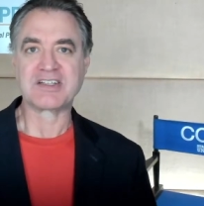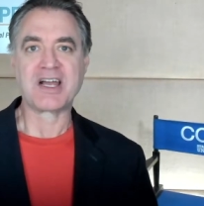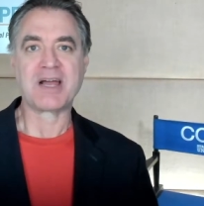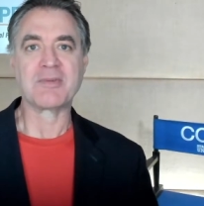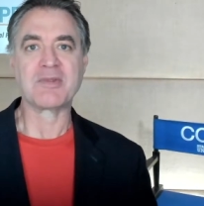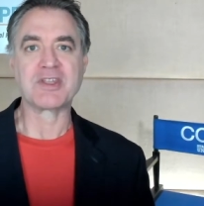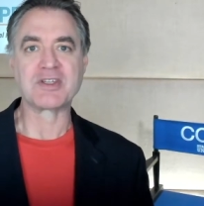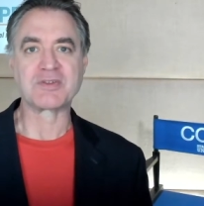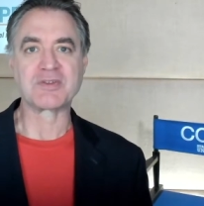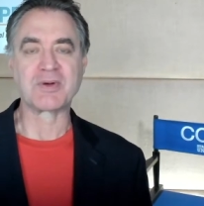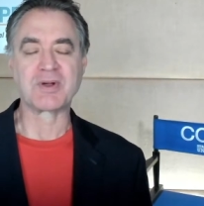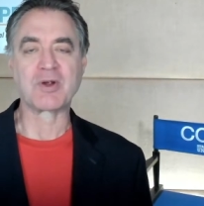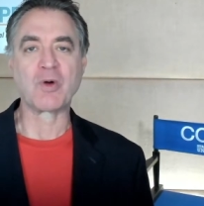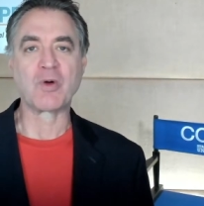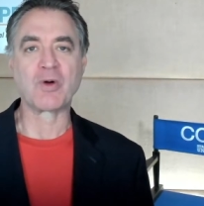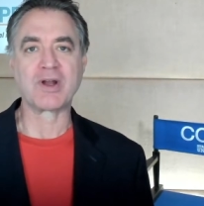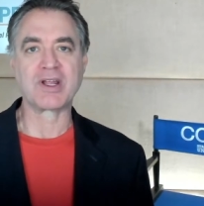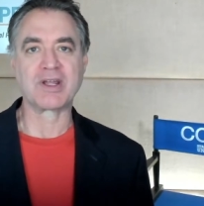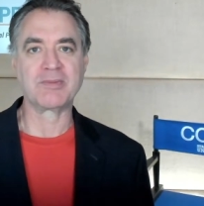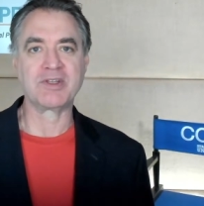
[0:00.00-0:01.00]
time of this
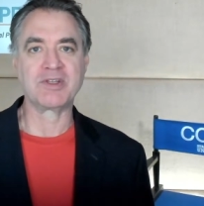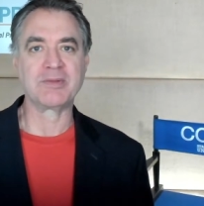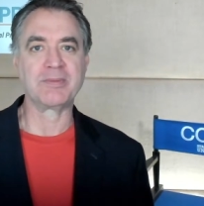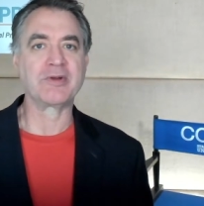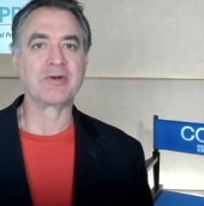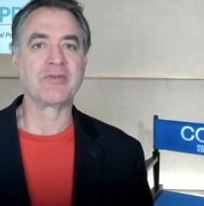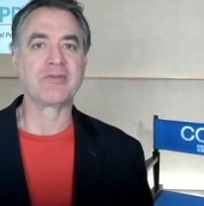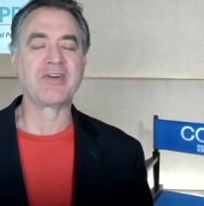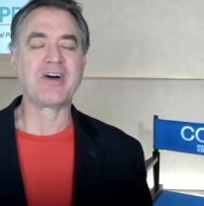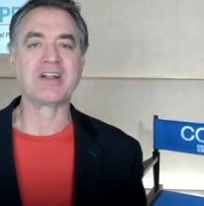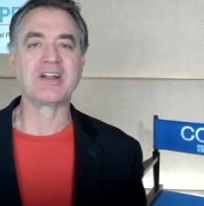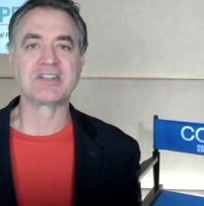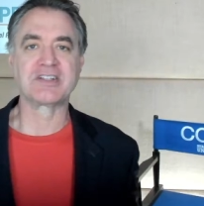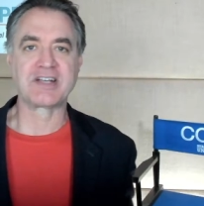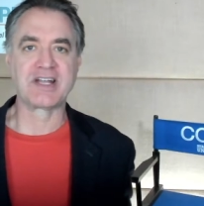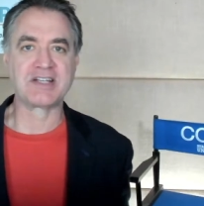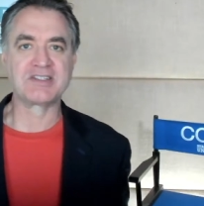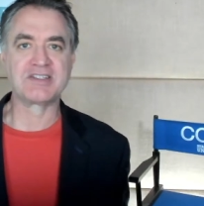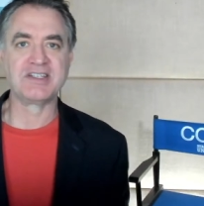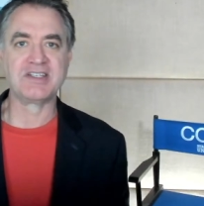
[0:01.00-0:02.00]
recording, I'm in the middle of
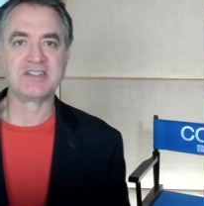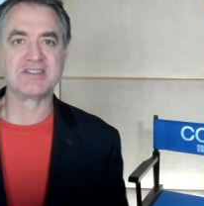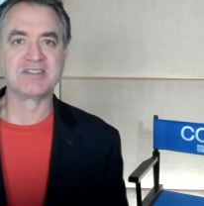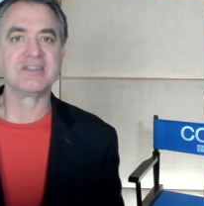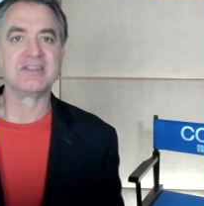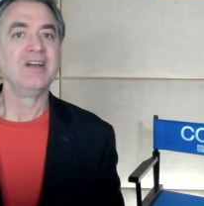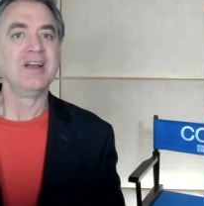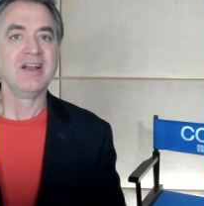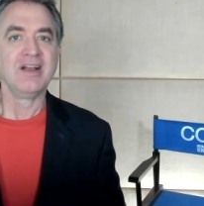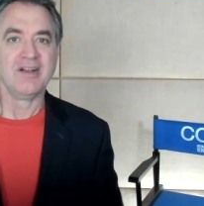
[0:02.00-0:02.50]
holiday season.